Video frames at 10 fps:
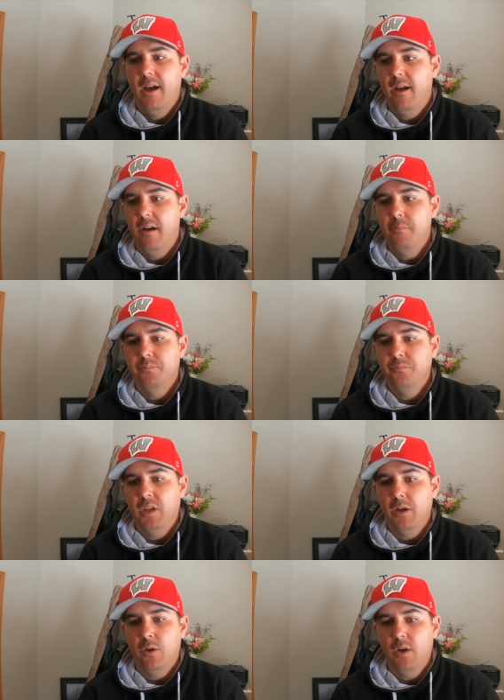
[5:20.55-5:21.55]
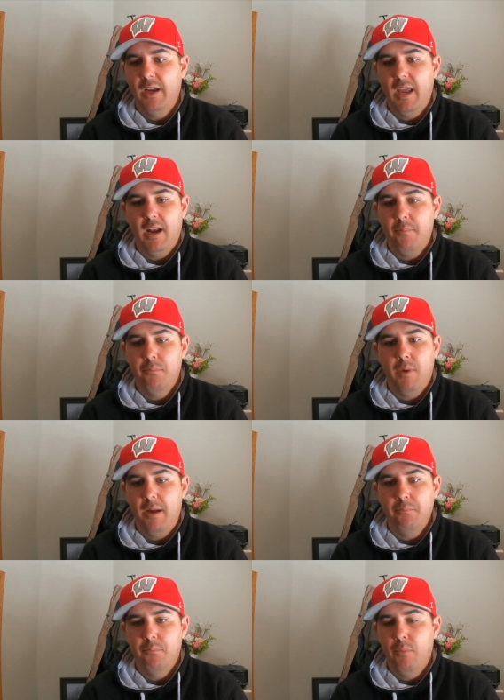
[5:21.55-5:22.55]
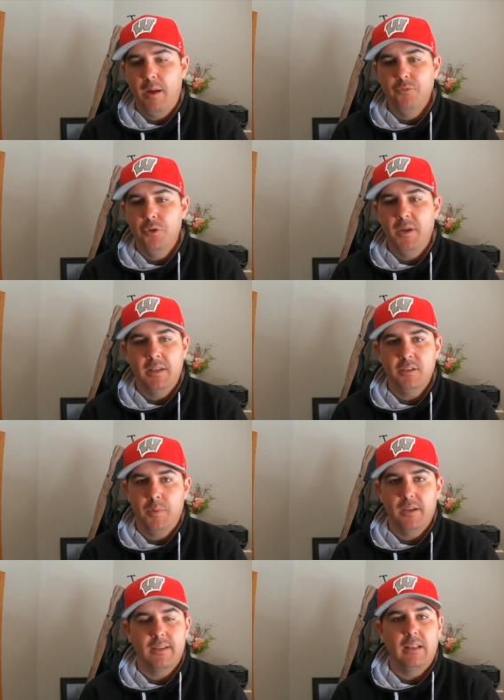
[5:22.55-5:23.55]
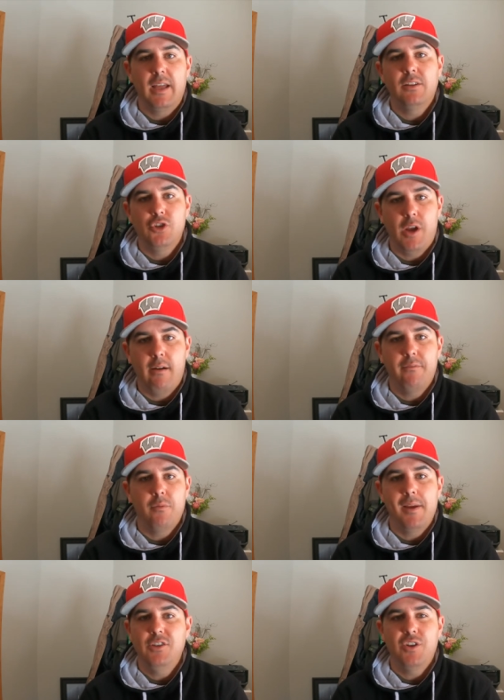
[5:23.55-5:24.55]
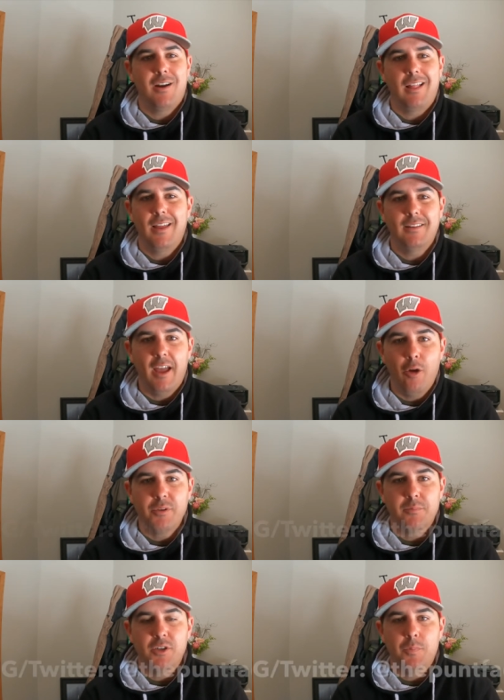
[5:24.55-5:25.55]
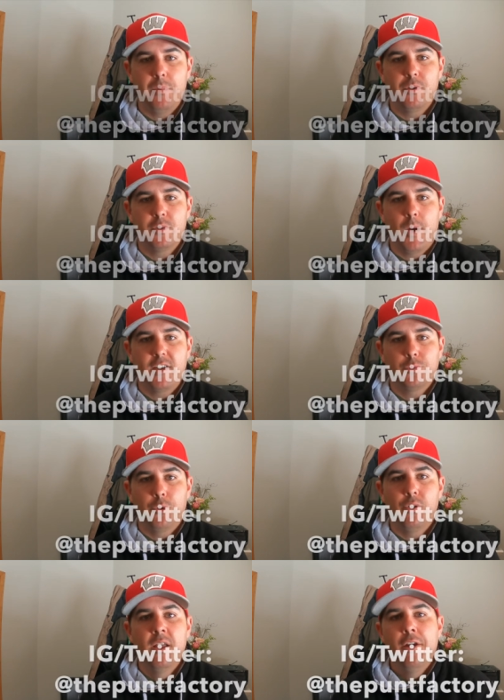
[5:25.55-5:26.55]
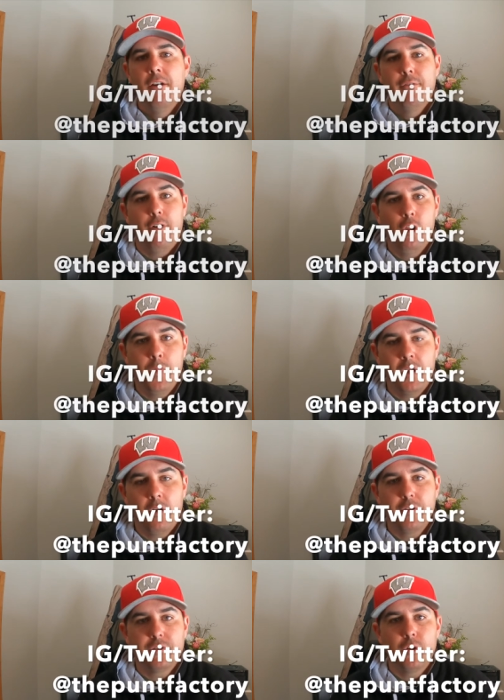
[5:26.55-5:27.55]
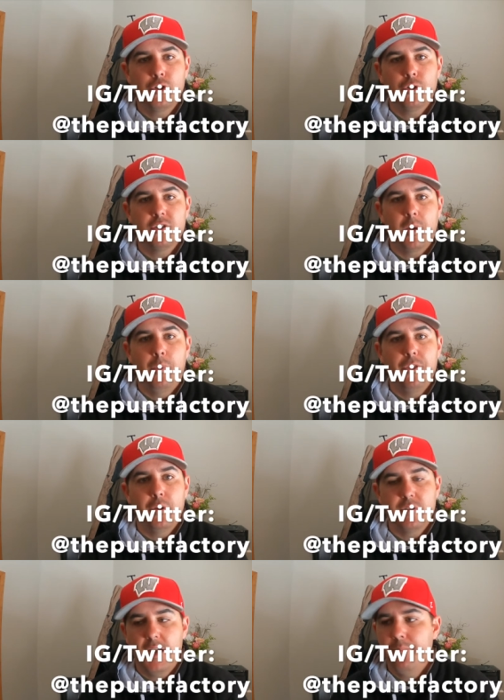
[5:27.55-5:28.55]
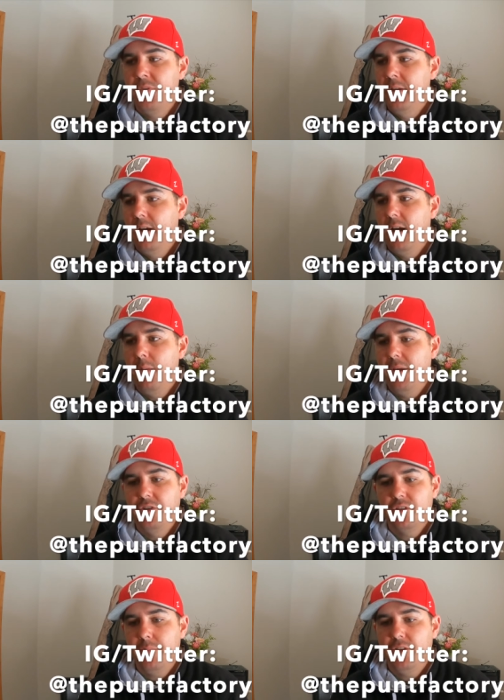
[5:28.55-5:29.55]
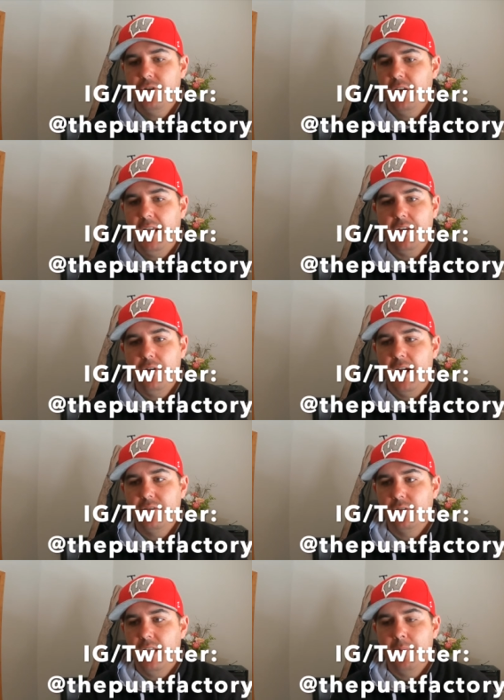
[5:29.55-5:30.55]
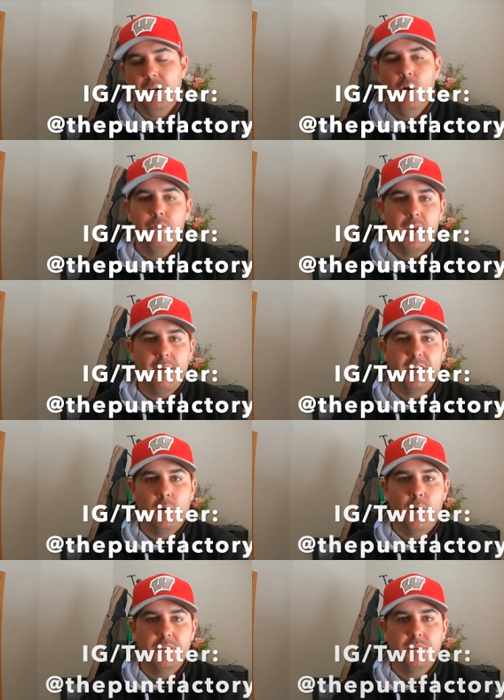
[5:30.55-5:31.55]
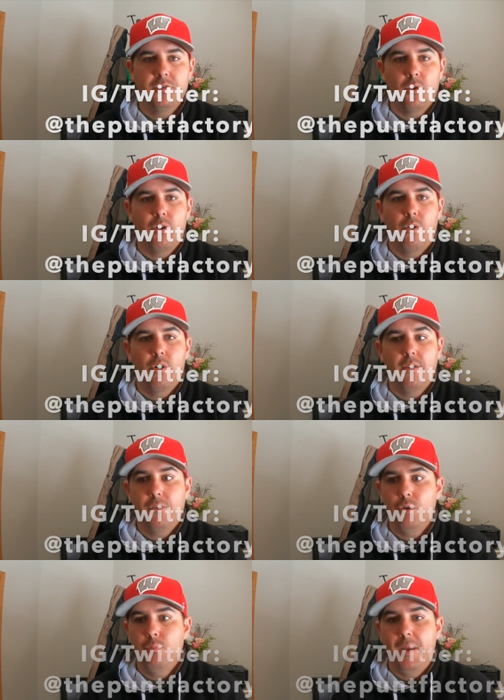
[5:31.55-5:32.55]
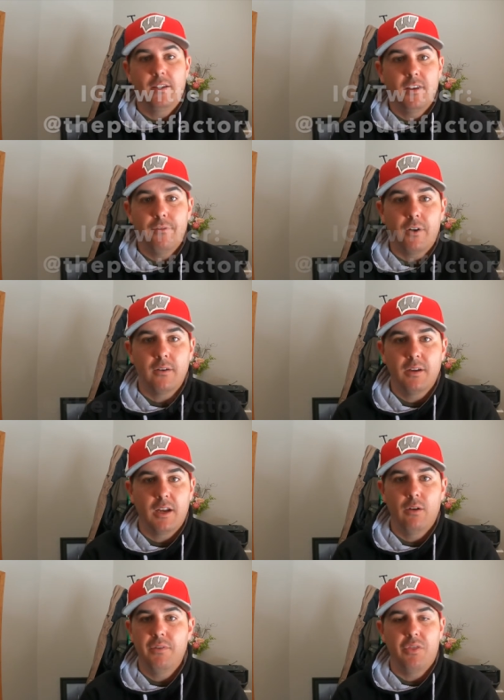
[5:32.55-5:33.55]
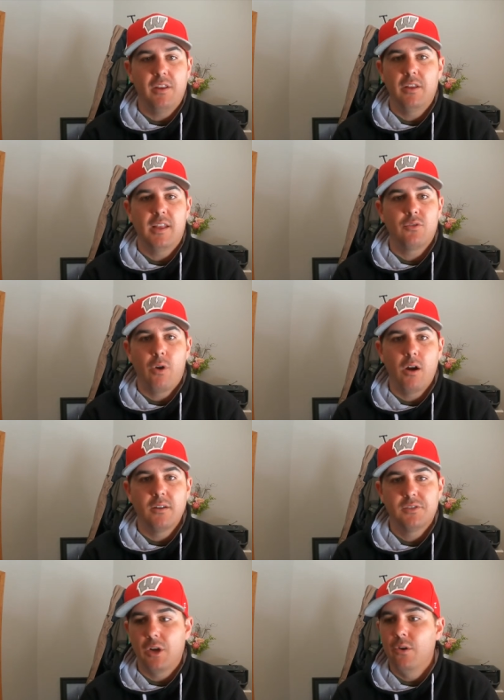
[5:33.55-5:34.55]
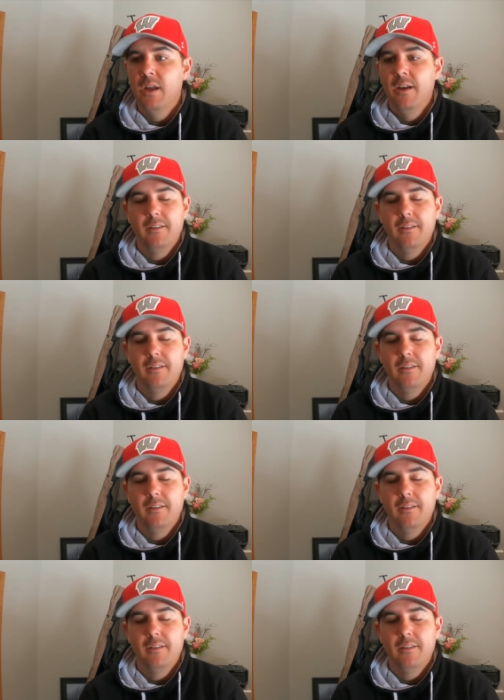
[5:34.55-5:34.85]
You know, again, I'm doing this because I like to share information and I like to help as much people as possible. Follow me on all the socials. I'll put those up. And just make sure, again, you guys are letting me know if you have any questions or if you beg to differ, you know, if you think that that's wrong. So